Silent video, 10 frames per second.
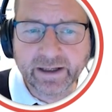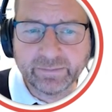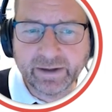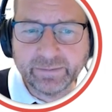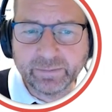
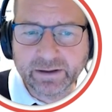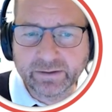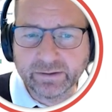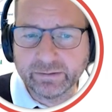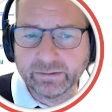I'm able
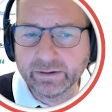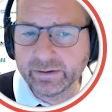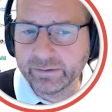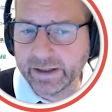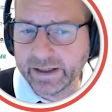to
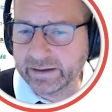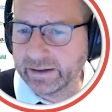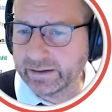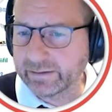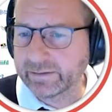do
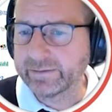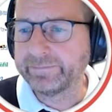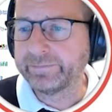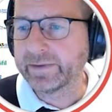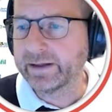edit.
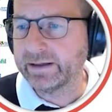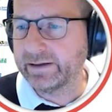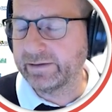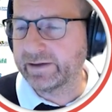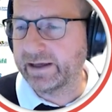In
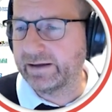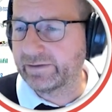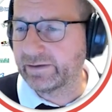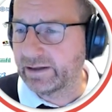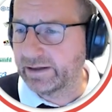this
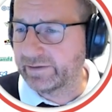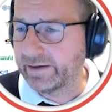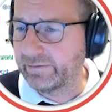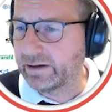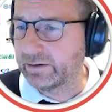case, let's
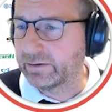have a